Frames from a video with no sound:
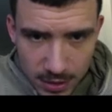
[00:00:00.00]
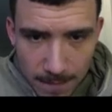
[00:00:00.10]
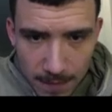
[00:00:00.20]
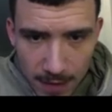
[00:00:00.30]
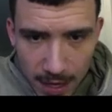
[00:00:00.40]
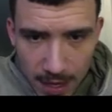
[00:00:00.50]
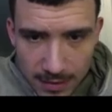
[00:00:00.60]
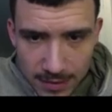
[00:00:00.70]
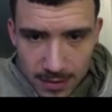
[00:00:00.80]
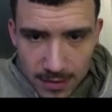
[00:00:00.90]

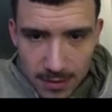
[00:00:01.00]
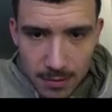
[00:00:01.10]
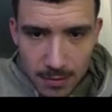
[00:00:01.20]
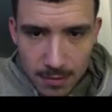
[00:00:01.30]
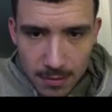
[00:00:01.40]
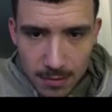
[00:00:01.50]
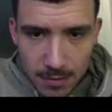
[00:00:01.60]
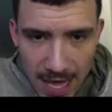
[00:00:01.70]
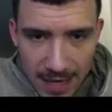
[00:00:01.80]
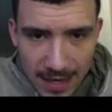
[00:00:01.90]
Not
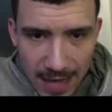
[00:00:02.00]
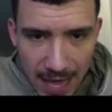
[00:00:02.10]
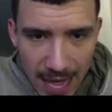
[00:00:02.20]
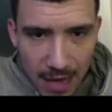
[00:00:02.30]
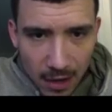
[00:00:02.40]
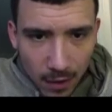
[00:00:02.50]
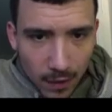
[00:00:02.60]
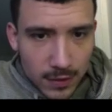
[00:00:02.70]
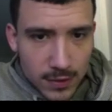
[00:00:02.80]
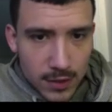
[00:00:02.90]
bad at
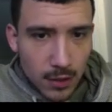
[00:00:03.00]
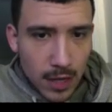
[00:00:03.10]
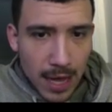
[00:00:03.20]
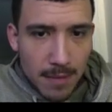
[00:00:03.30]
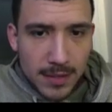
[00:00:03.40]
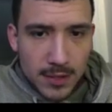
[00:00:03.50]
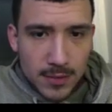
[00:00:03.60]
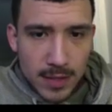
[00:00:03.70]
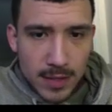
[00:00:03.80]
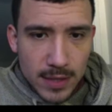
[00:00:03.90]
all. So I
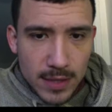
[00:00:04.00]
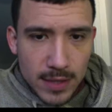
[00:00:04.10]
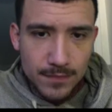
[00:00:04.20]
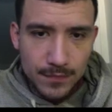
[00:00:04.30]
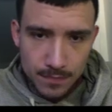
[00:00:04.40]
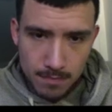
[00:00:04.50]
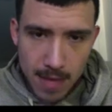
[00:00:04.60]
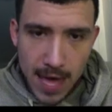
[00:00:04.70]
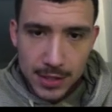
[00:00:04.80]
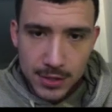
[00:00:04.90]
misread this
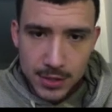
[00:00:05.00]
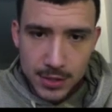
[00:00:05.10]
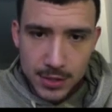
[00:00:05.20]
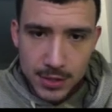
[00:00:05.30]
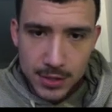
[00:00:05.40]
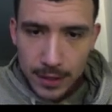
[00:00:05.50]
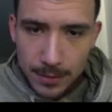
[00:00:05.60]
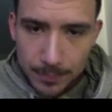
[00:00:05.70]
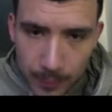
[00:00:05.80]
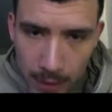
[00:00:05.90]
match entirely.
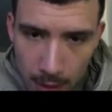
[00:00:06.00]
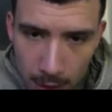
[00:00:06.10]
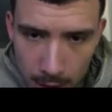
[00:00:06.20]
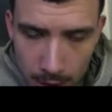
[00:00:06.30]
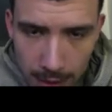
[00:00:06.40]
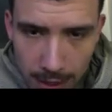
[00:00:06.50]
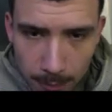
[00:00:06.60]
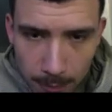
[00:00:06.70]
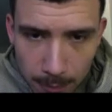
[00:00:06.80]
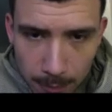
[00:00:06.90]
He
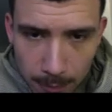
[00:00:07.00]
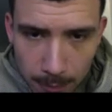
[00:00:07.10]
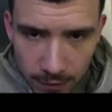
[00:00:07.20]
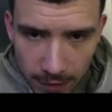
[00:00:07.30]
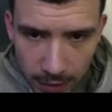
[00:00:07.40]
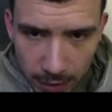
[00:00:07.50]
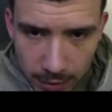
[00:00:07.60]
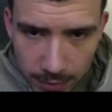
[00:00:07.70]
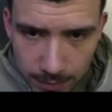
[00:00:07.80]
pulls butterfly guard.